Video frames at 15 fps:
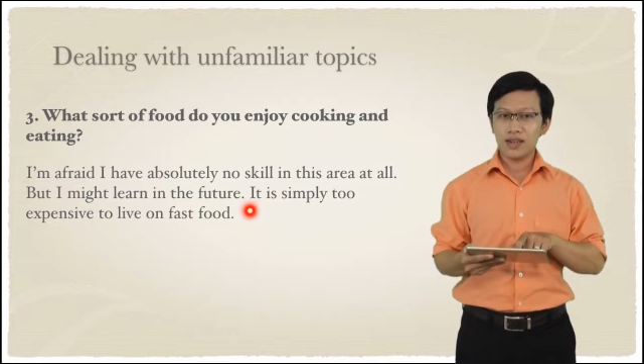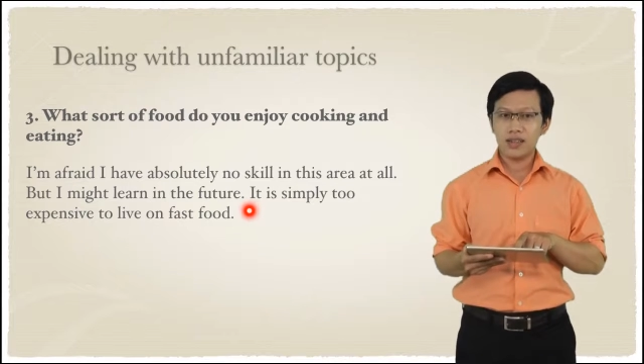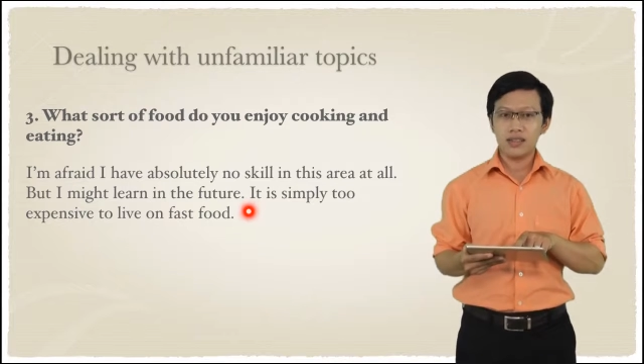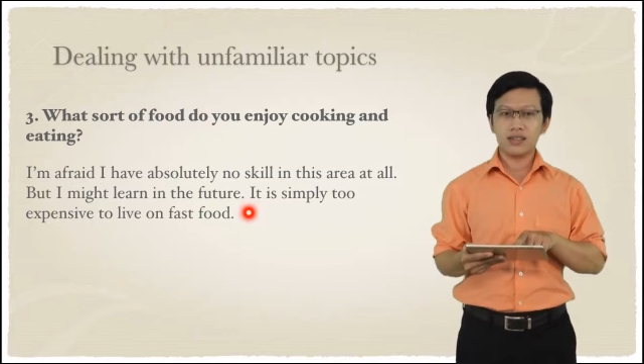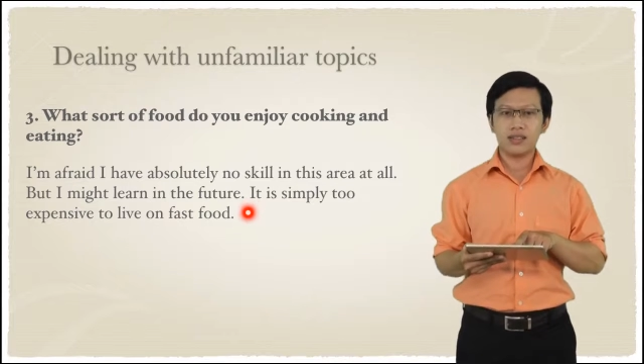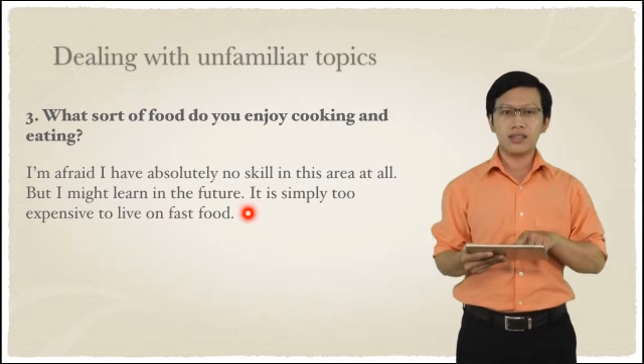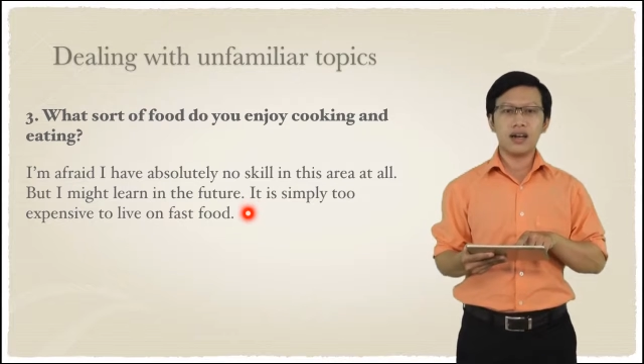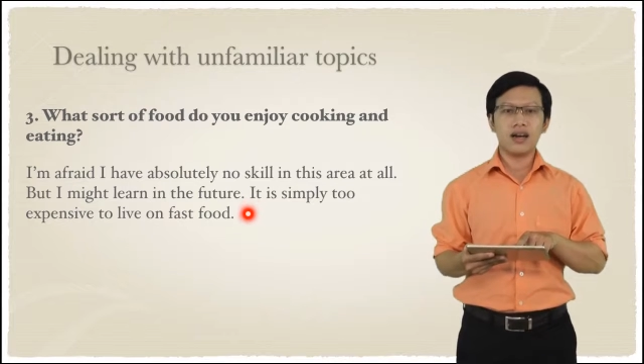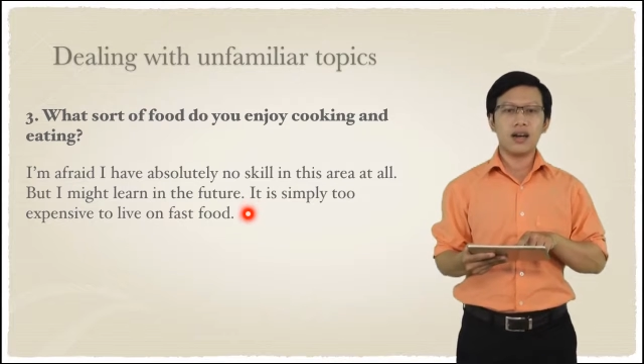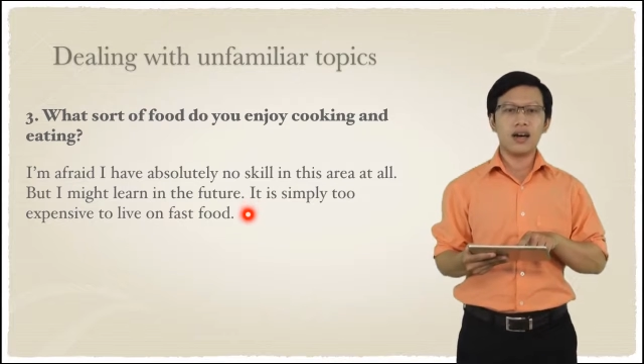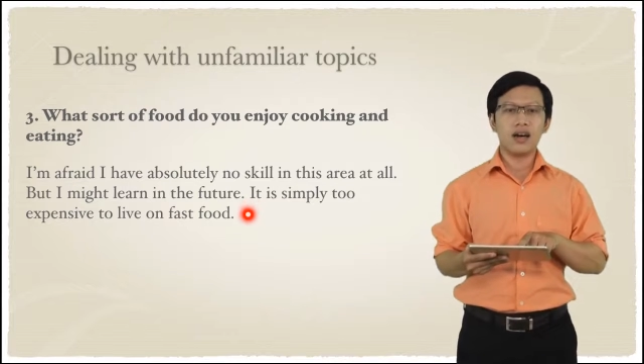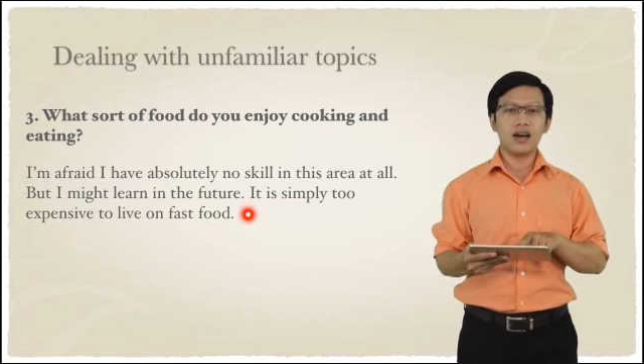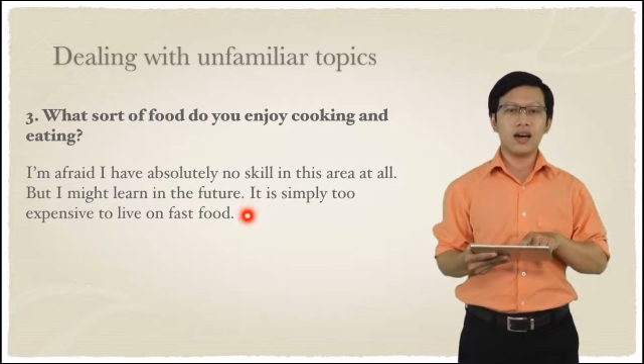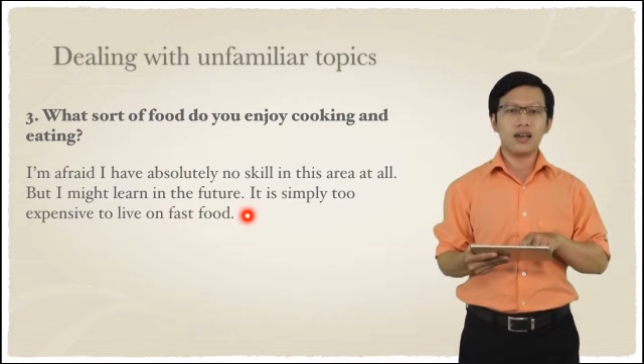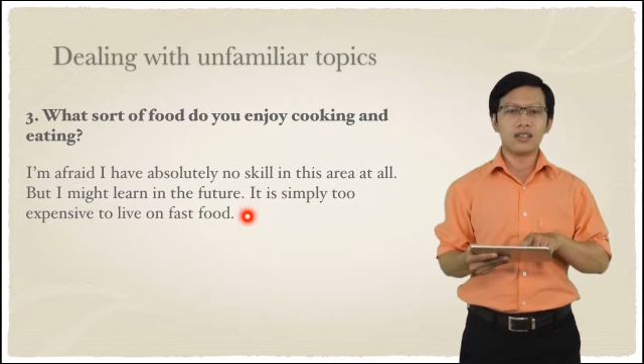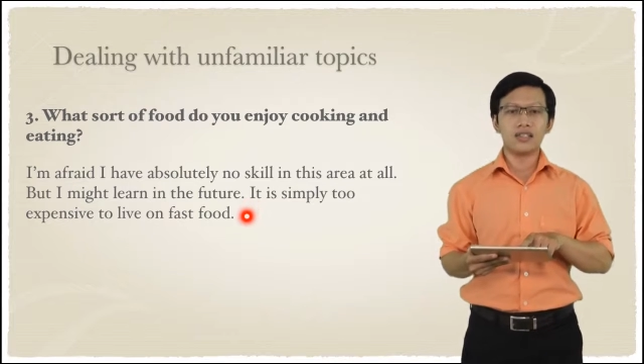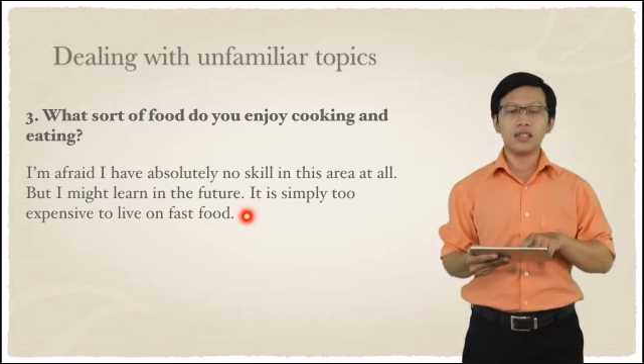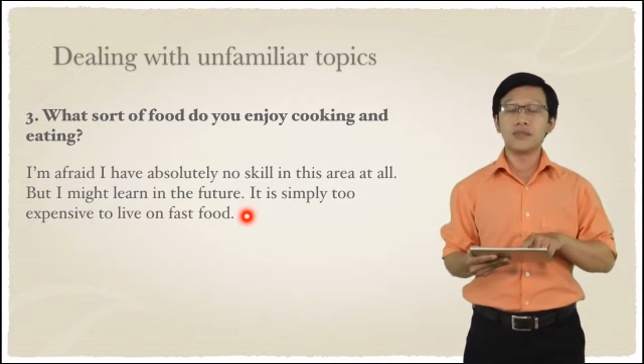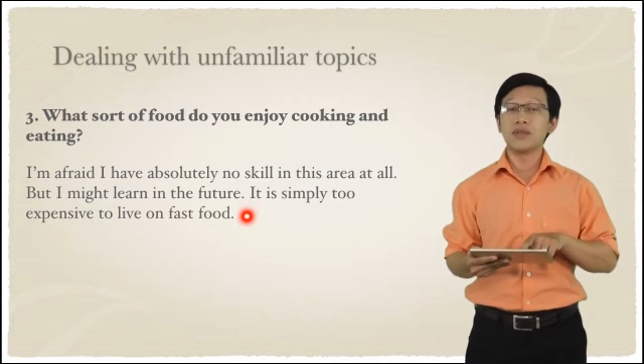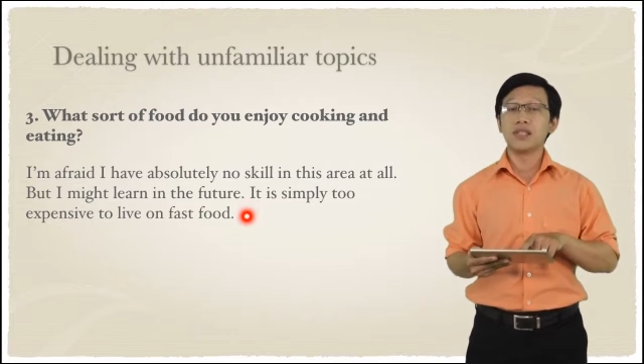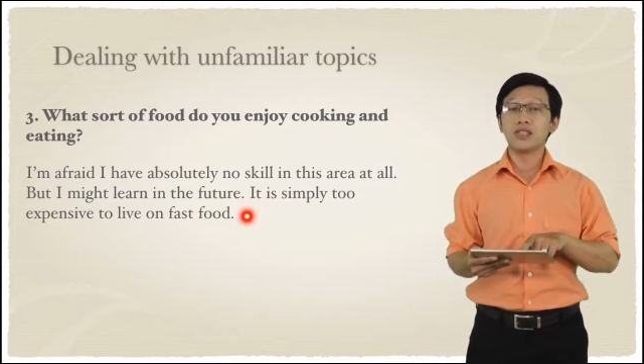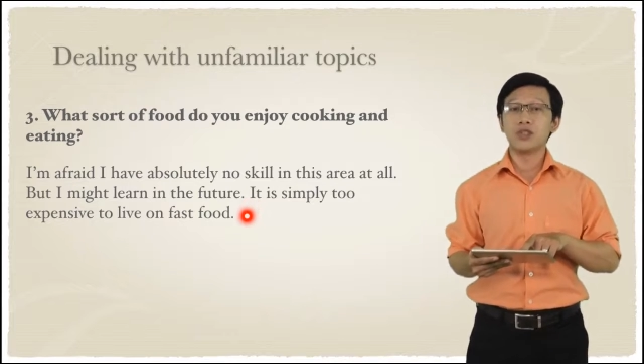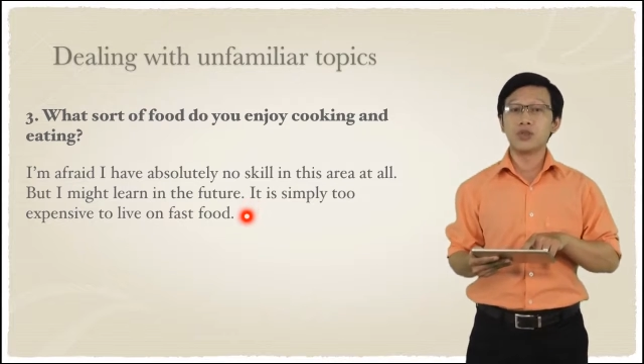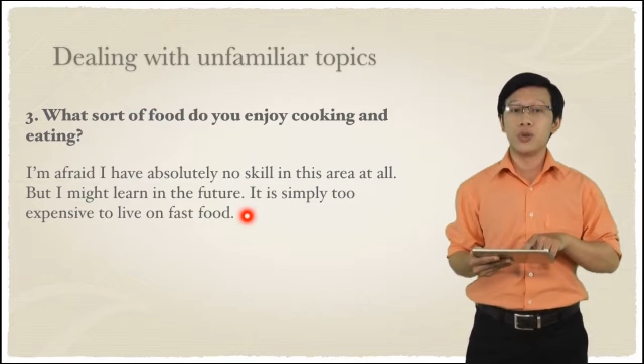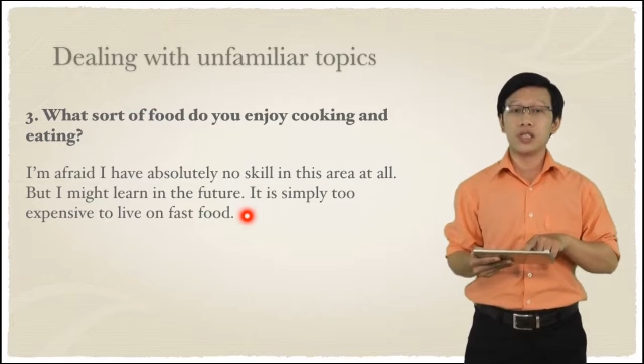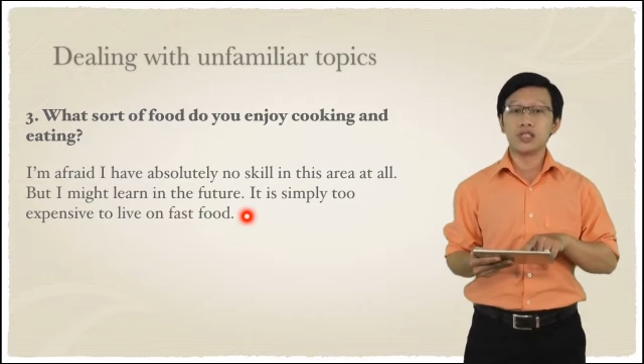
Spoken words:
It's simply too